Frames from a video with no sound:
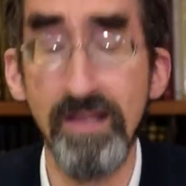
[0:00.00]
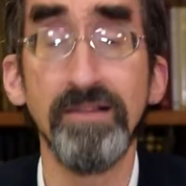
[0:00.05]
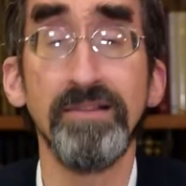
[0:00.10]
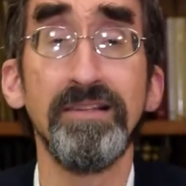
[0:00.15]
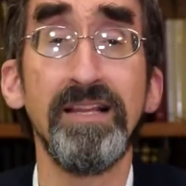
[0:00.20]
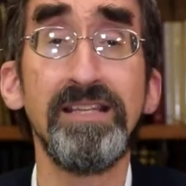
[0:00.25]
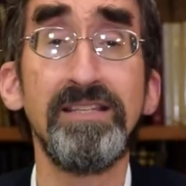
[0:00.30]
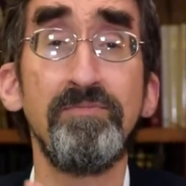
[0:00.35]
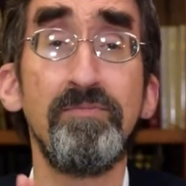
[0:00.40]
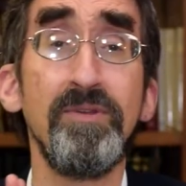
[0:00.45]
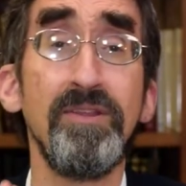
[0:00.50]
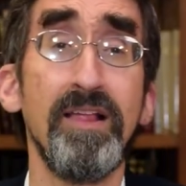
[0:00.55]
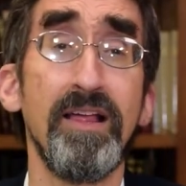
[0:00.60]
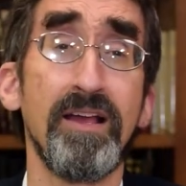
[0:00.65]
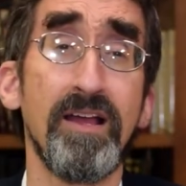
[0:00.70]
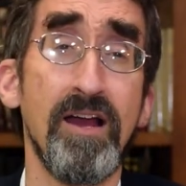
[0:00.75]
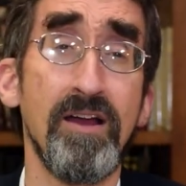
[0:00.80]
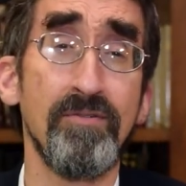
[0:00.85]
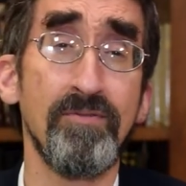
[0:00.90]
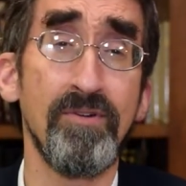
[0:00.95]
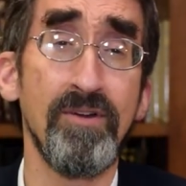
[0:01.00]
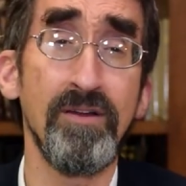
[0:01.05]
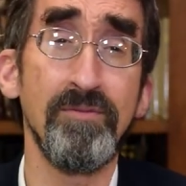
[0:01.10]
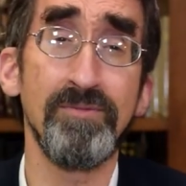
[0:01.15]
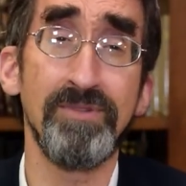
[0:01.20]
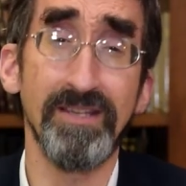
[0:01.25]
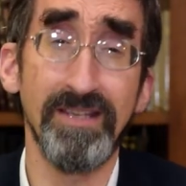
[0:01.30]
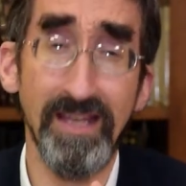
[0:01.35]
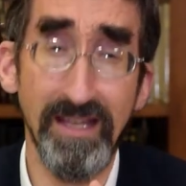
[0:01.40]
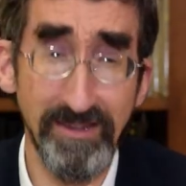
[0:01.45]
Let's be like Abraham
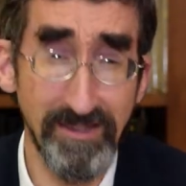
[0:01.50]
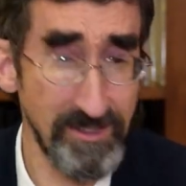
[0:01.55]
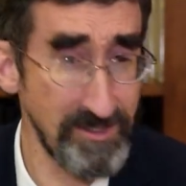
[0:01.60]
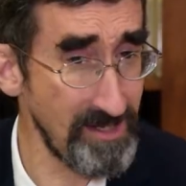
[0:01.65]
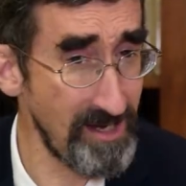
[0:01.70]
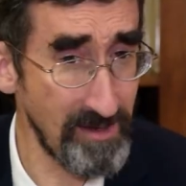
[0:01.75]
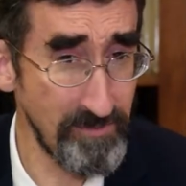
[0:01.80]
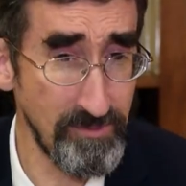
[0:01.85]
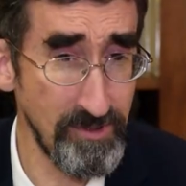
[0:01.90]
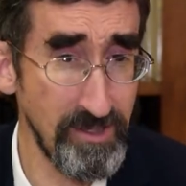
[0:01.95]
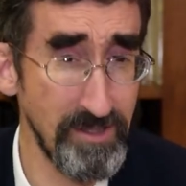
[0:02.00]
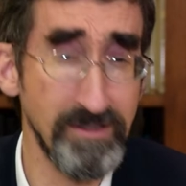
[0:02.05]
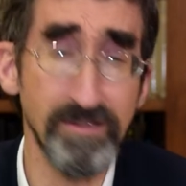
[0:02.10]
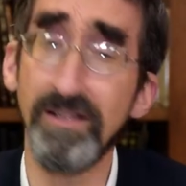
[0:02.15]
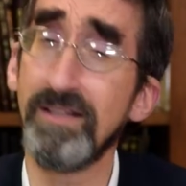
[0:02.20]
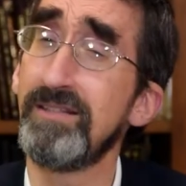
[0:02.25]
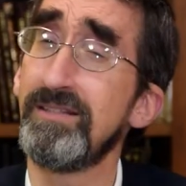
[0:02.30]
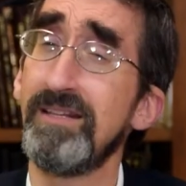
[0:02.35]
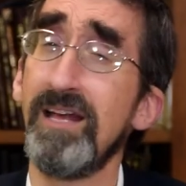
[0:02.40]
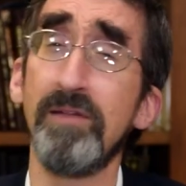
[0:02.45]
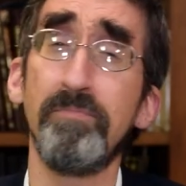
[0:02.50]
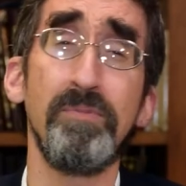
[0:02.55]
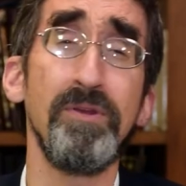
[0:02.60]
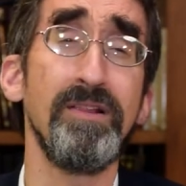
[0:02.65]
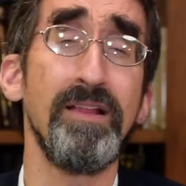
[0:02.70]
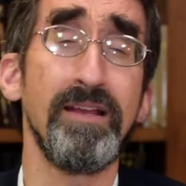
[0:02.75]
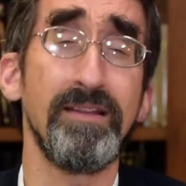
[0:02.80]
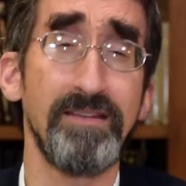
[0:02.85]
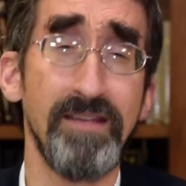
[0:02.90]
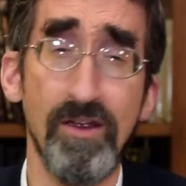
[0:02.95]
to get the job done. Let's not be
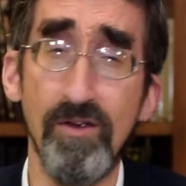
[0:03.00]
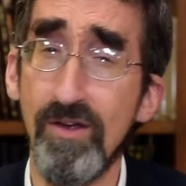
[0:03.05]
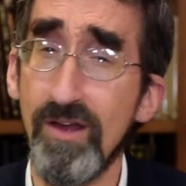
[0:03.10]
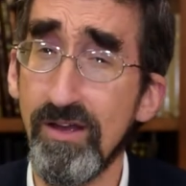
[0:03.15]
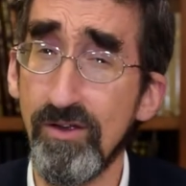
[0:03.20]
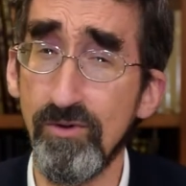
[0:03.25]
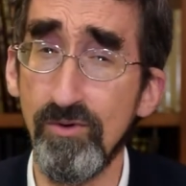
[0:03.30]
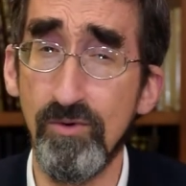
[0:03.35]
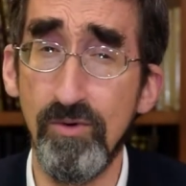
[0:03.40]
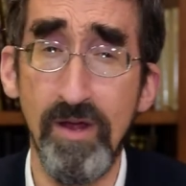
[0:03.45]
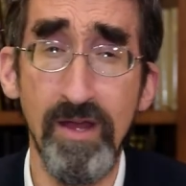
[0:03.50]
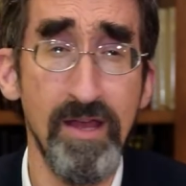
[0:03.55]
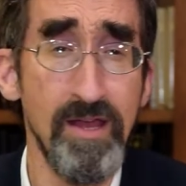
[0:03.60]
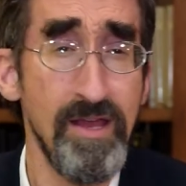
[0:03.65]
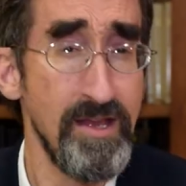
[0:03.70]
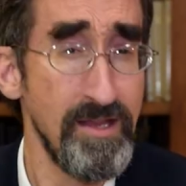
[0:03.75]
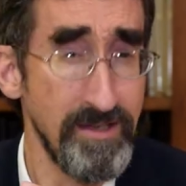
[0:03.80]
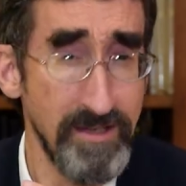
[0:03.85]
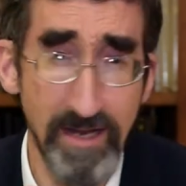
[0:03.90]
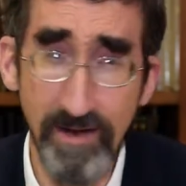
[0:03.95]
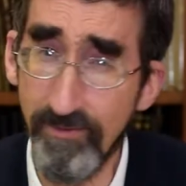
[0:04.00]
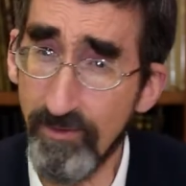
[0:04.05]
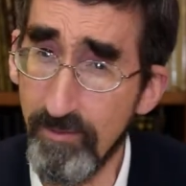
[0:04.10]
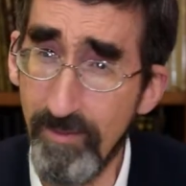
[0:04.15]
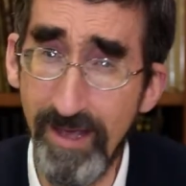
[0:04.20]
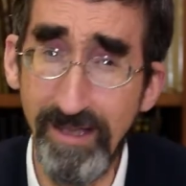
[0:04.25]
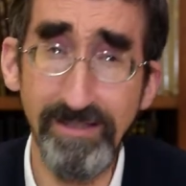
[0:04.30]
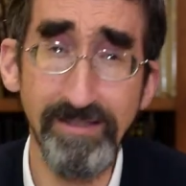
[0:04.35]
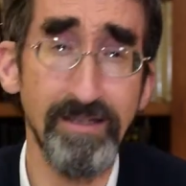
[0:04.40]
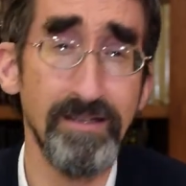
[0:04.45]
like Terach who never
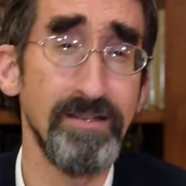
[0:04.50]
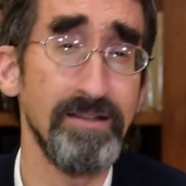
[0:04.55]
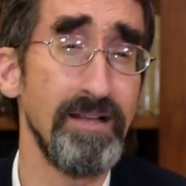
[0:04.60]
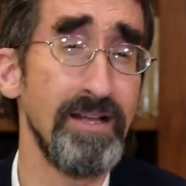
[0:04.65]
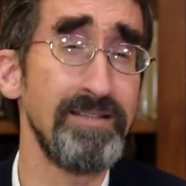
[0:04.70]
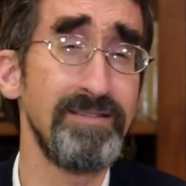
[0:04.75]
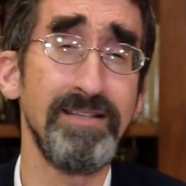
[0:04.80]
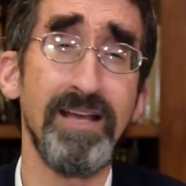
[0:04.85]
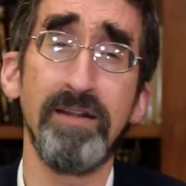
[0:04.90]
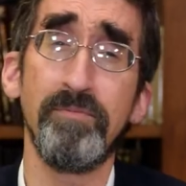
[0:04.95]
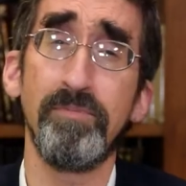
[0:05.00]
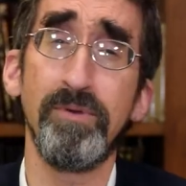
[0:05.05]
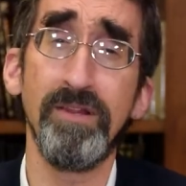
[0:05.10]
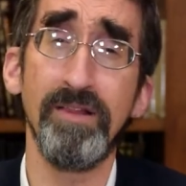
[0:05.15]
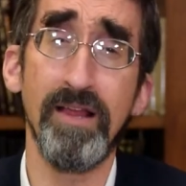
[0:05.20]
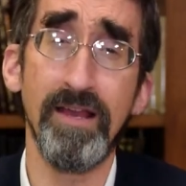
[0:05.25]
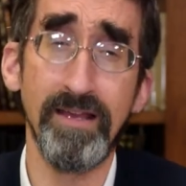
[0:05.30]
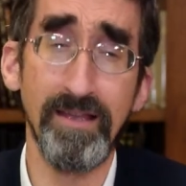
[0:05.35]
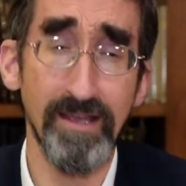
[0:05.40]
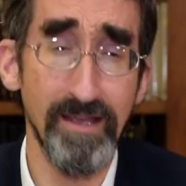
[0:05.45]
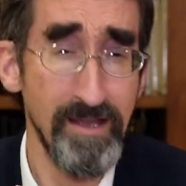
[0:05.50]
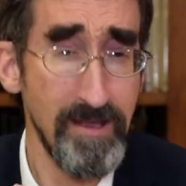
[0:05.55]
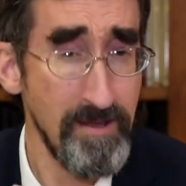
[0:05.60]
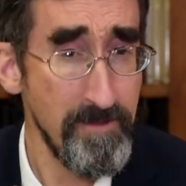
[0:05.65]
makes it. Let's not be like,